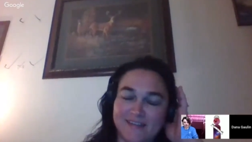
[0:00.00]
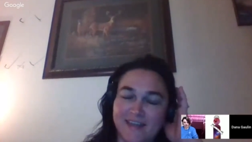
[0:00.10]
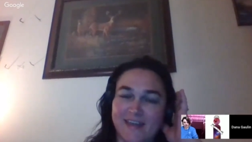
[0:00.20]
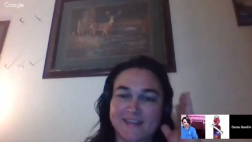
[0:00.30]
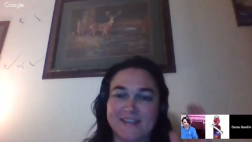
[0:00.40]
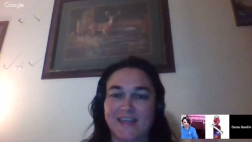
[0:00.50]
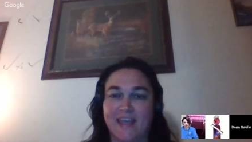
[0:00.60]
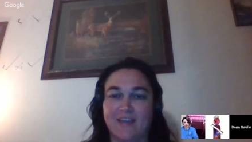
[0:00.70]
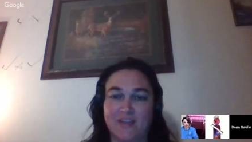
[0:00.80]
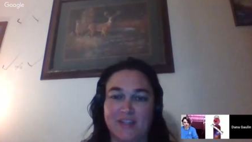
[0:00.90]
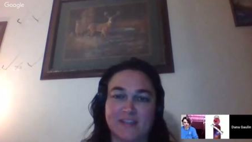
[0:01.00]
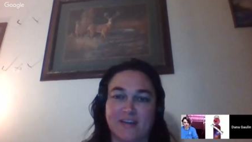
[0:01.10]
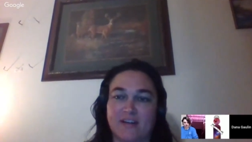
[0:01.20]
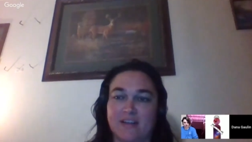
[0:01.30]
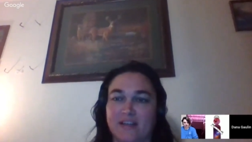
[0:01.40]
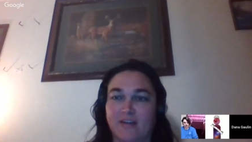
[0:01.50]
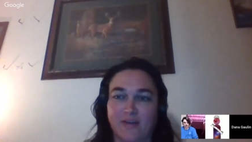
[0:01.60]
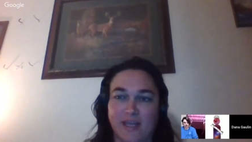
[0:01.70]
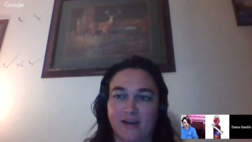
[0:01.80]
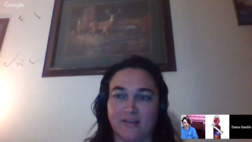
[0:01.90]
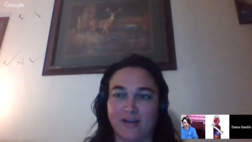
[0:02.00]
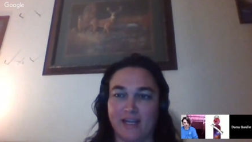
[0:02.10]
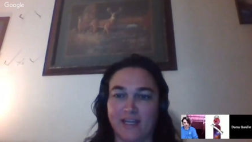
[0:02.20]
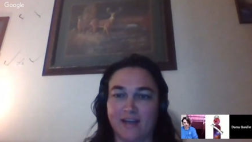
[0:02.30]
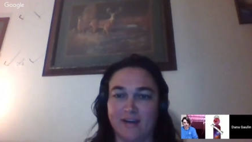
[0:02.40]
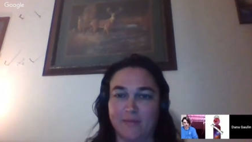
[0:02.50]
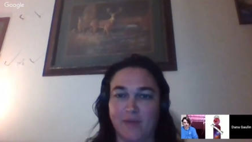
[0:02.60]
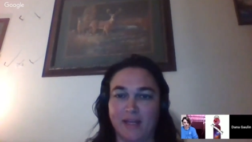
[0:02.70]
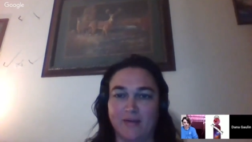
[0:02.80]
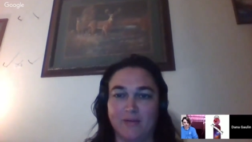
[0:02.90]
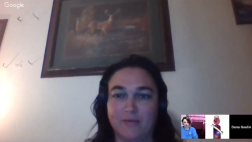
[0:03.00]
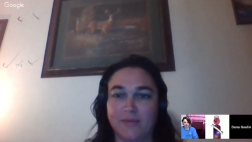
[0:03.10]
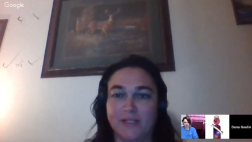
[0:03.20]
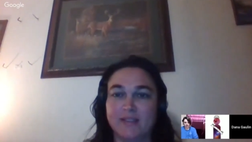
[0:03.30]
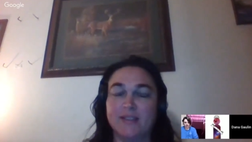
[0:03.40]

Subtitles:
Yeah. It's like having Scarlett O'Hare right here in my home.